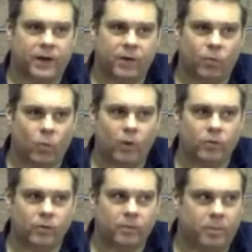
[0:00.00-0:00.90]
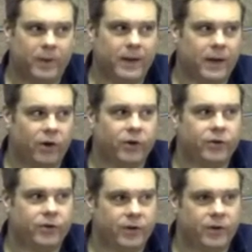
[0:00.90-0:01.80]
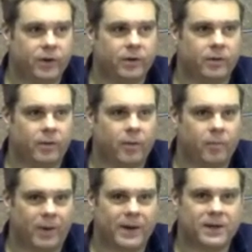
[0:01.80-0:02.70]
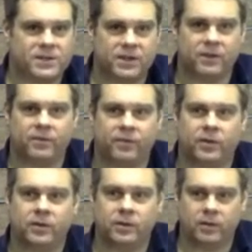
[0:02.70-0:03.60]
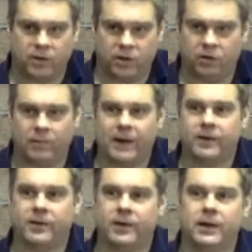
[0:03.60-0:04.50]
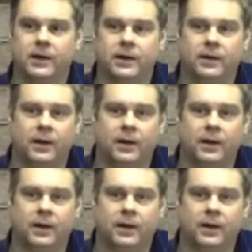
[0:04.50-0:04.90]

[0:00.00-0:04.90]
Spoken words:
and it won't be undone by sinful humanity.